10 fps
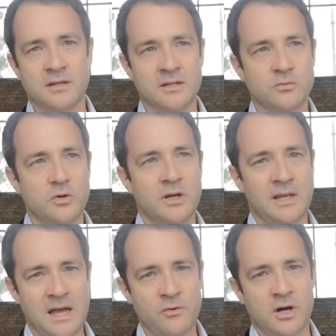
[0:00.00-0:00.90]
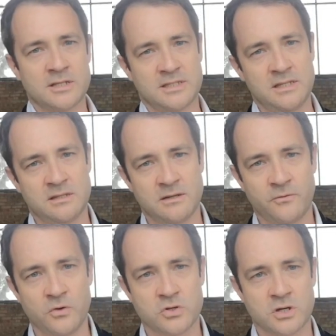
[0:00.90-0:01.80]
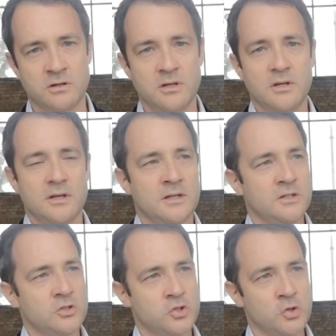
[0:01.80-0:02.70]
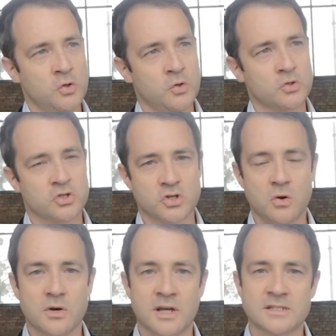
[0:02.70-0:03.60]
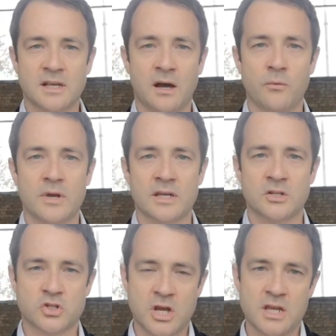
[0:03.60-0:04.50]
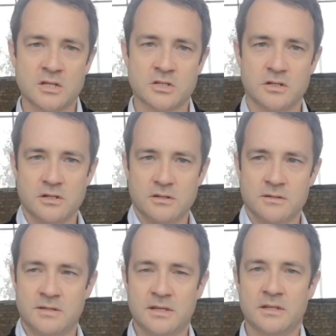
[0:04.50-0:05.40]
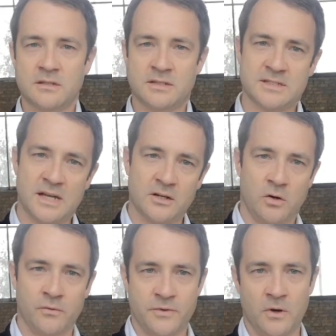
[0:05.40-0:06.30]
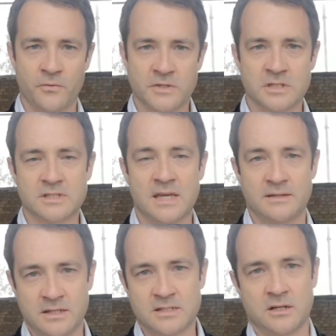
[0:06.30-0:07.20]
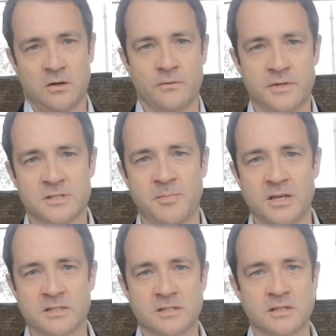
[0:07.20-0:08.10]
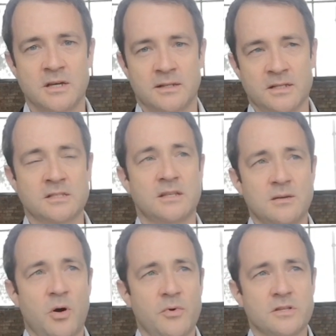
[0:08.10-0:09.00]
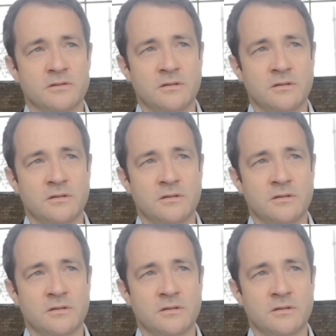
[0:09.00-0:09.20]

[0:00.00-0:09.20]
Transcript: it will allow us in the future to showcase how we can change the design of the offices and design of the spaces. This is at the moment,